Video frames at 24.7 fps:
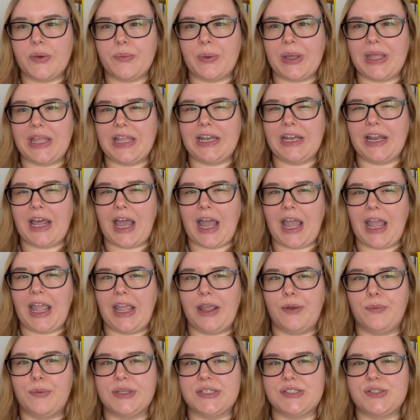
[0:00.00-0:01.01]
when
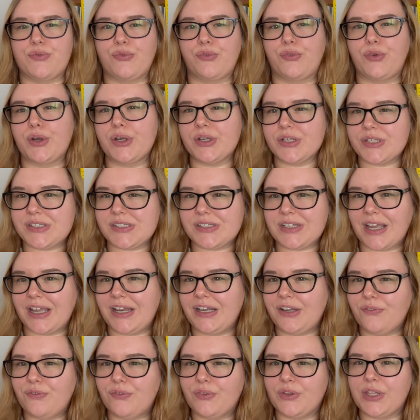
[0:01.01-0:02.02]
I was first
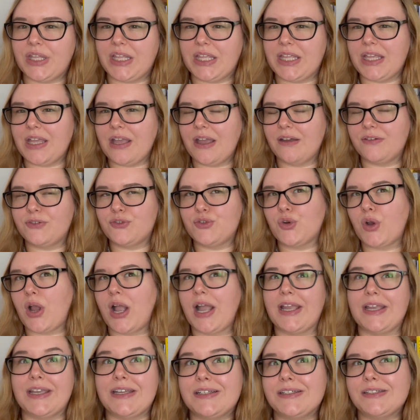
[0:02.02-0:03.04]
kind of
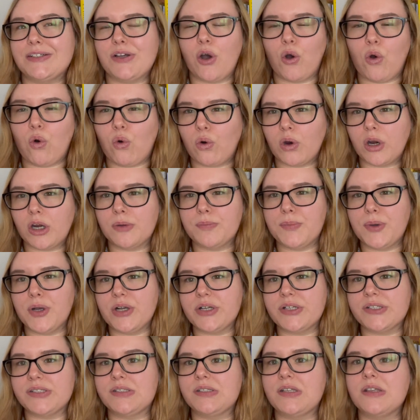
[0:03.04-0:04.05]
trying horror
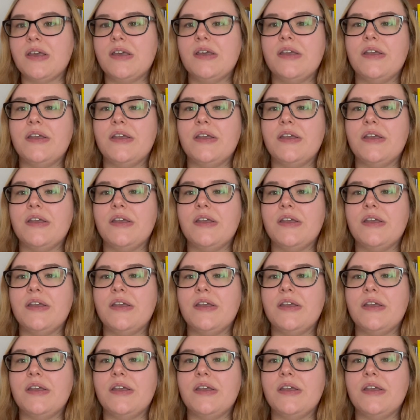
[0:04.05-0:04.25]
books.